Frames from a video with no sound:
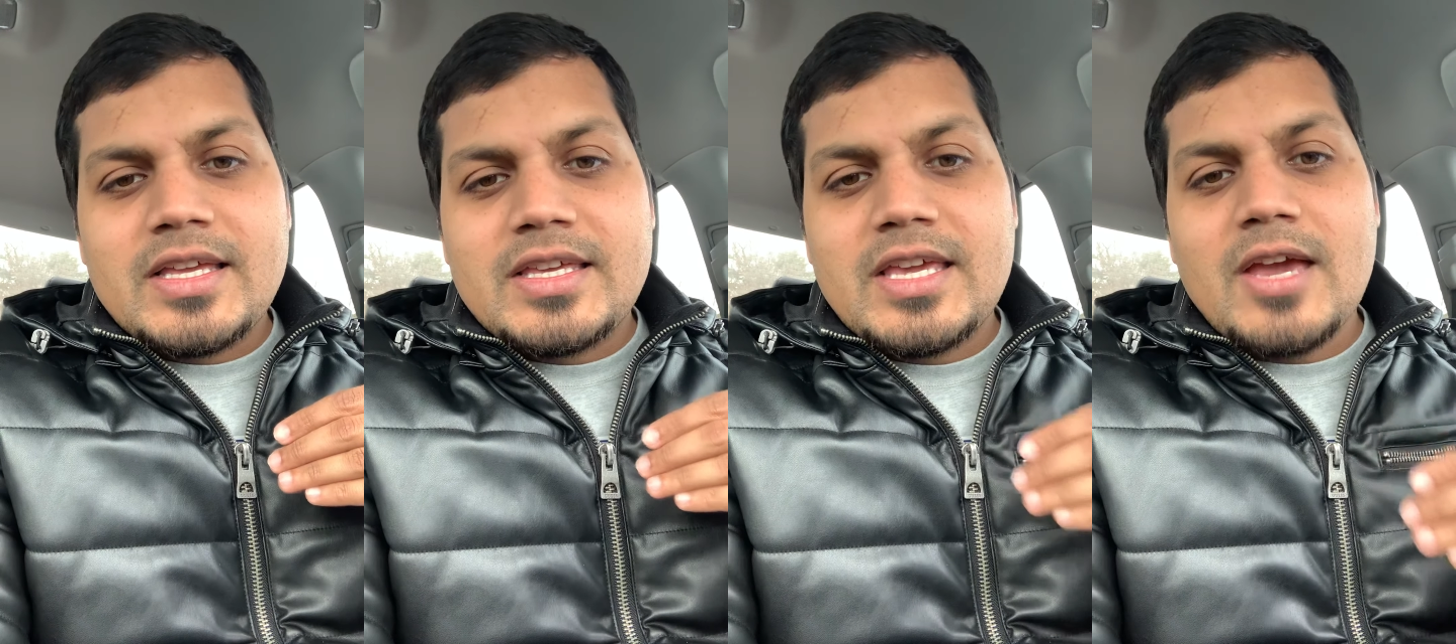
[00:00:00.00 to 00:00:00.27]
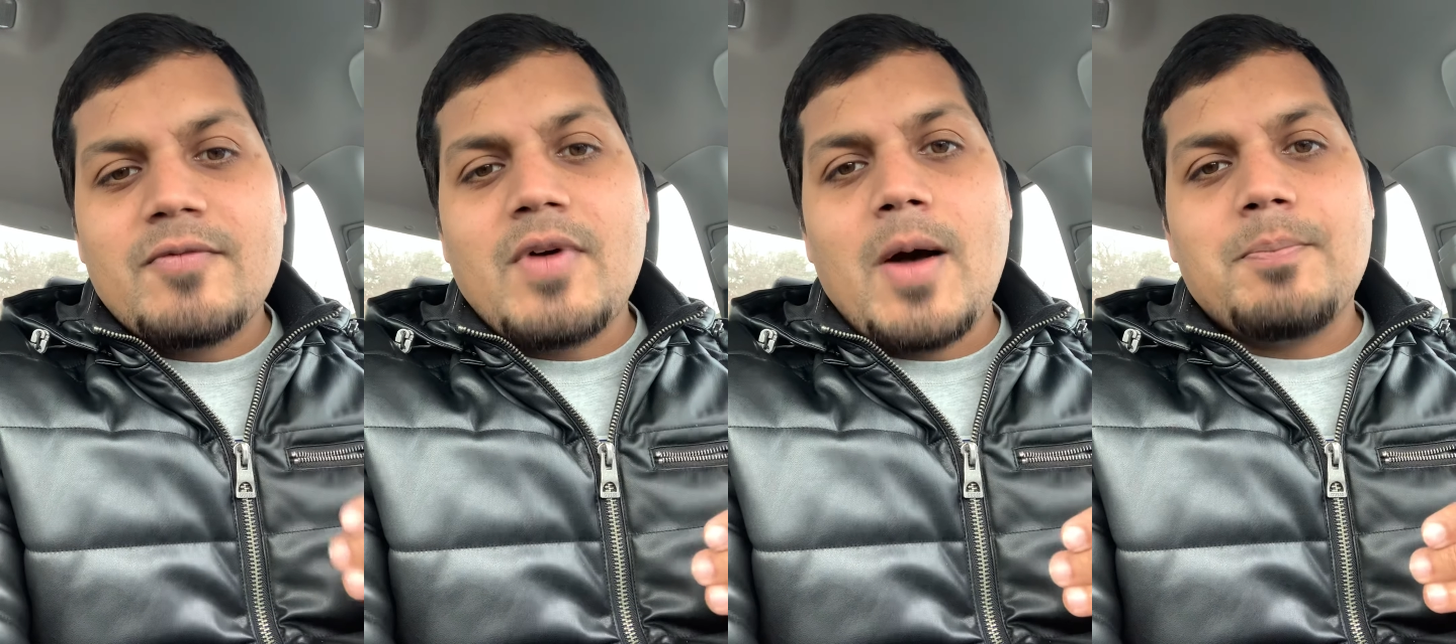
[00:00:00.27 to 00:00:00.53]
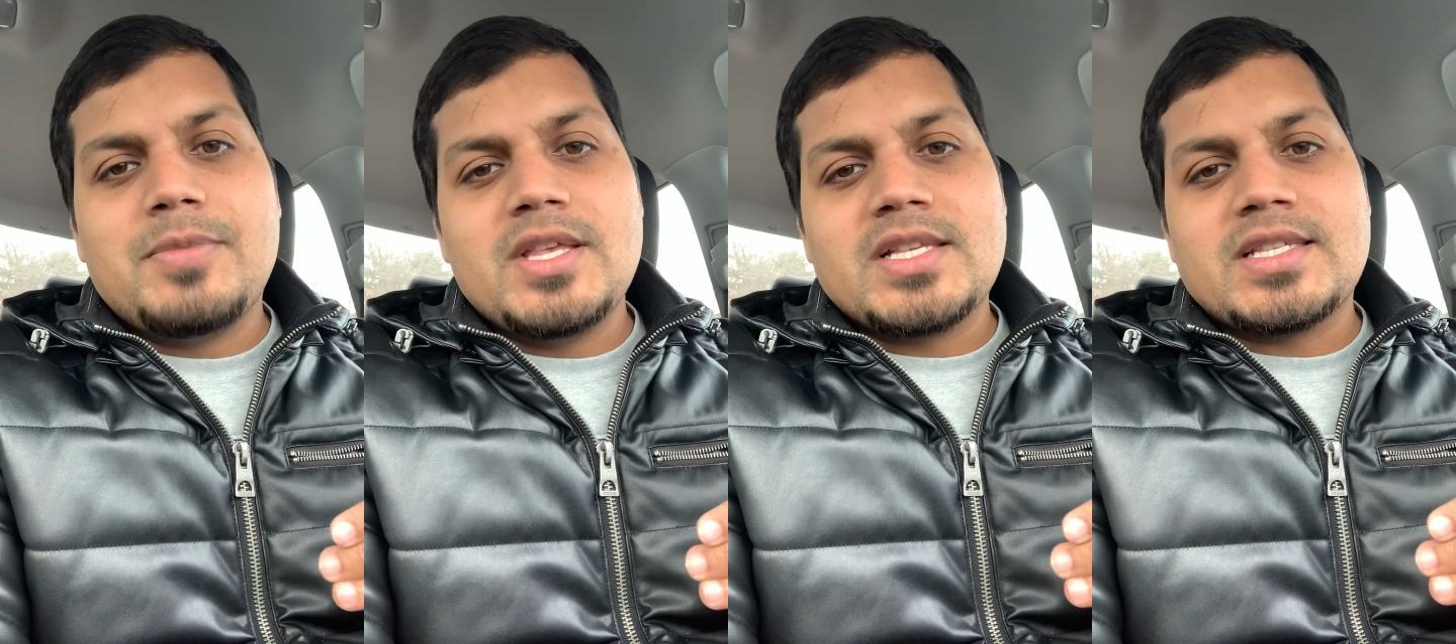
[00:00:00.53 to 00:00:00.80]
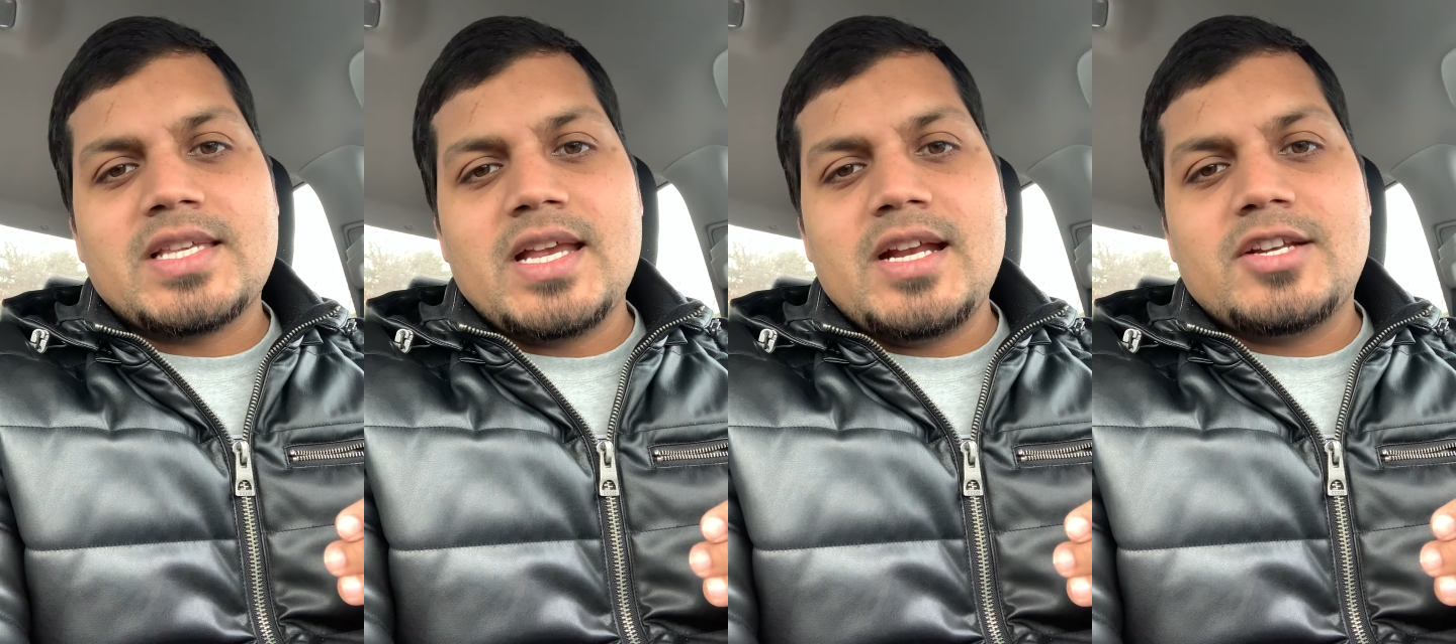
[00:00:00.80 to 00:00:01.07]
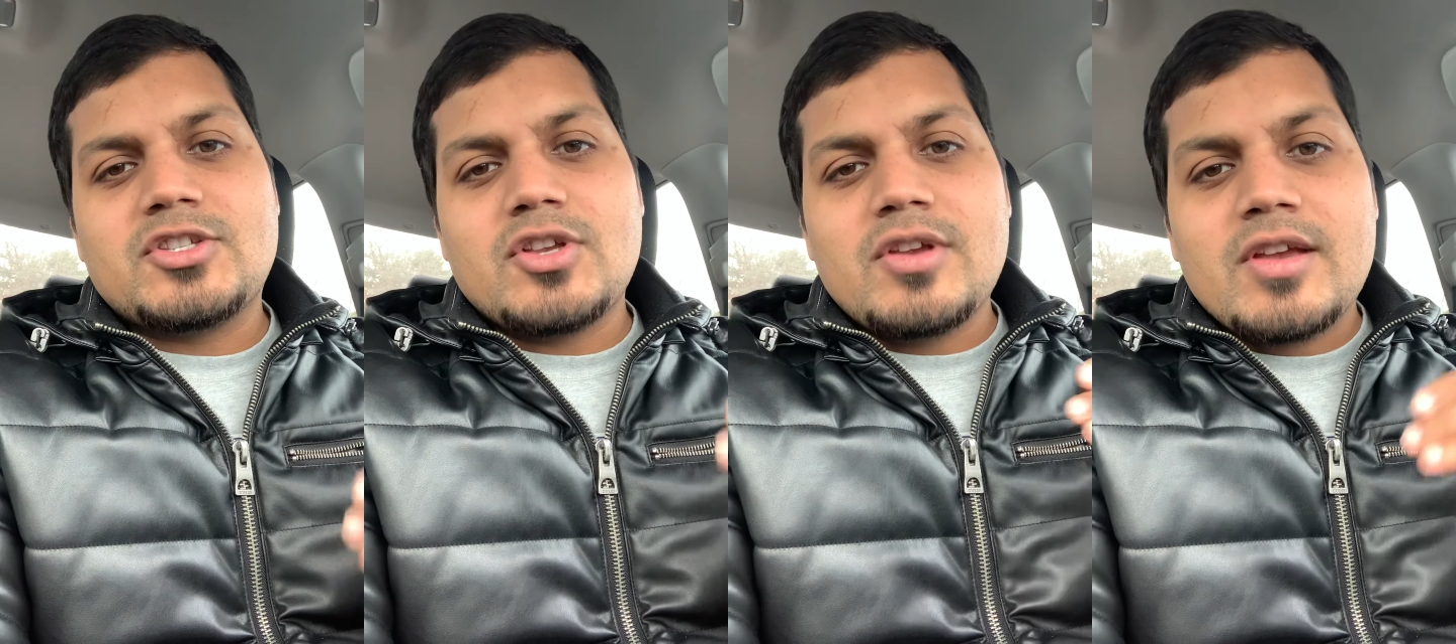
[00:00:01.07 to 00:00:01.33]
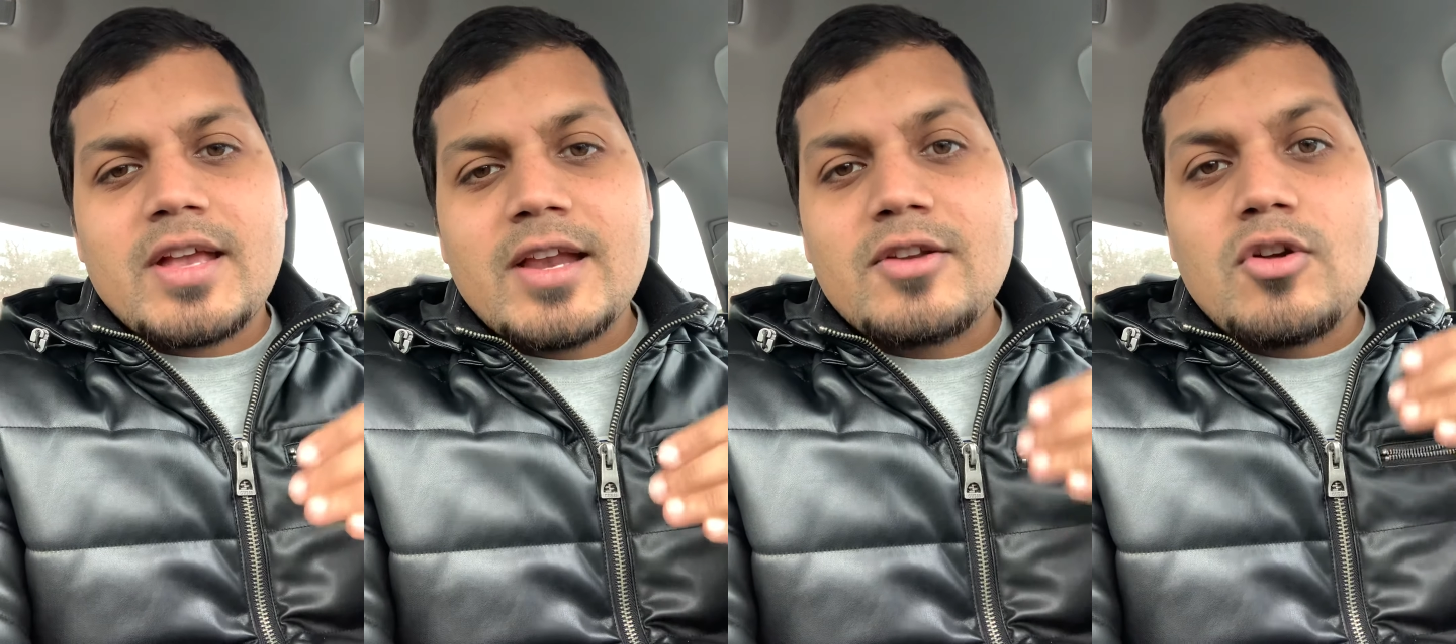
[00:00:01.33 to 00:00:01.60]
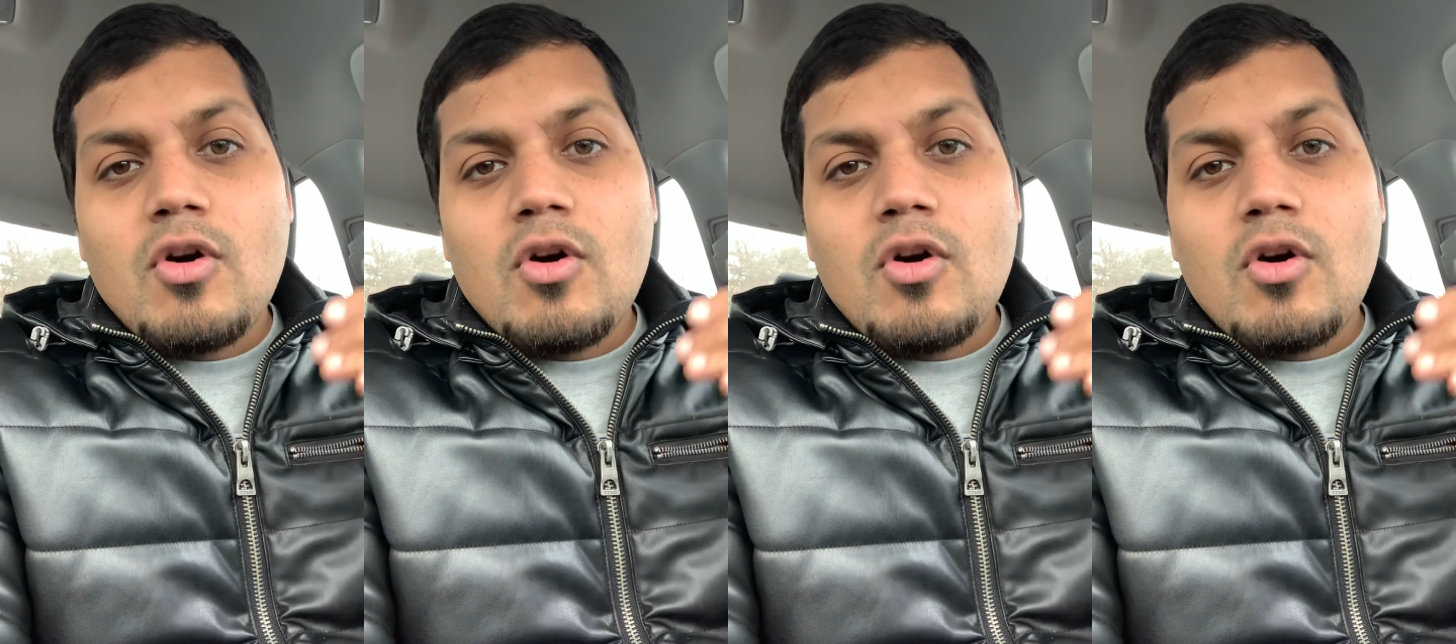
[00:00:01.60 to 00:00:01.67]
give up the seat so you can